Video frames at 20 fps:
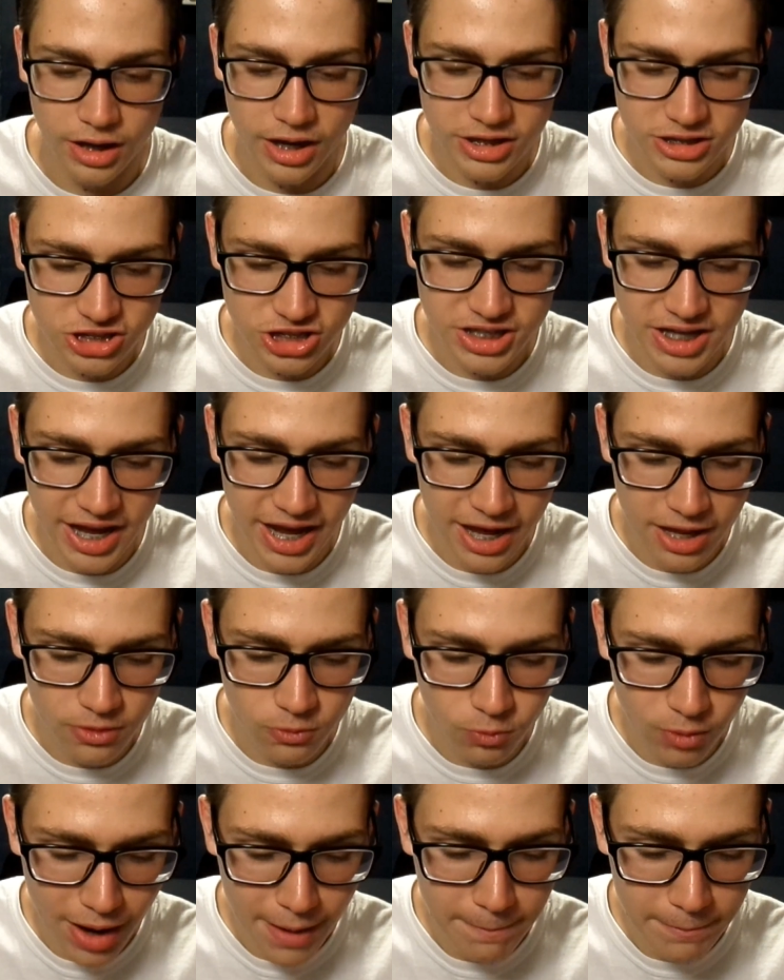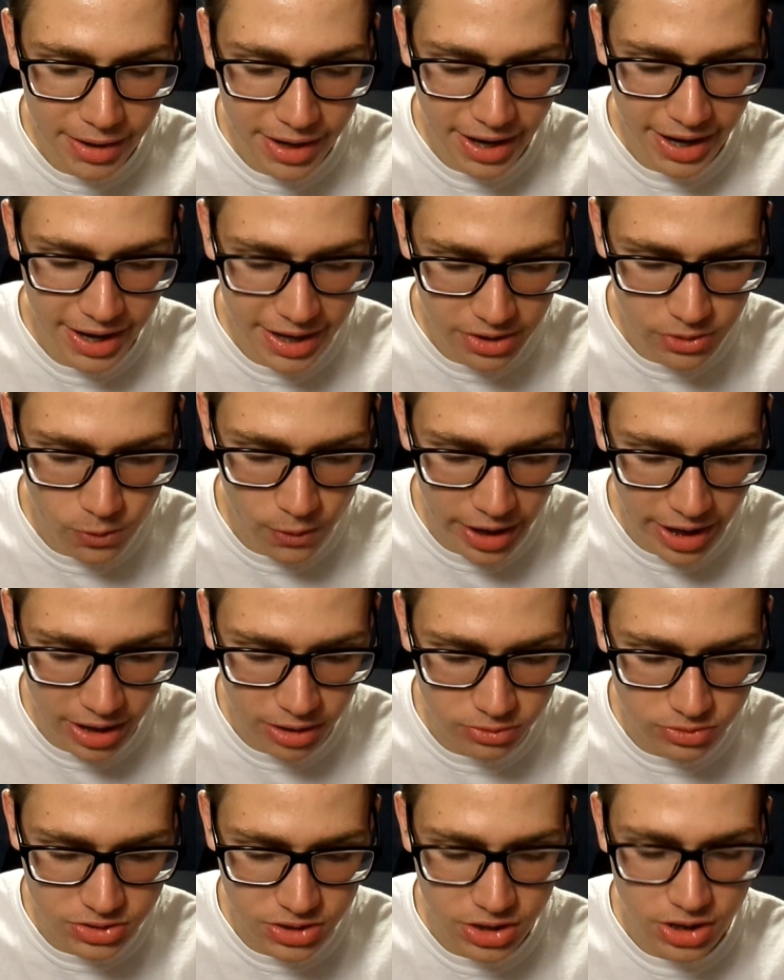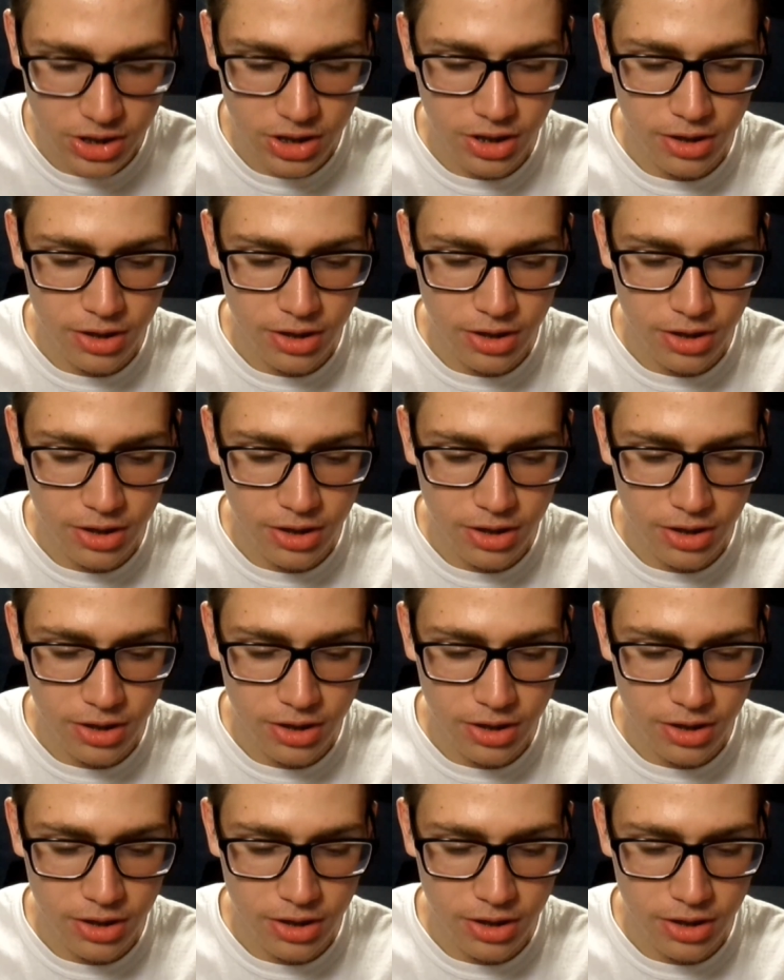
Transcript: I just can't wrap my head around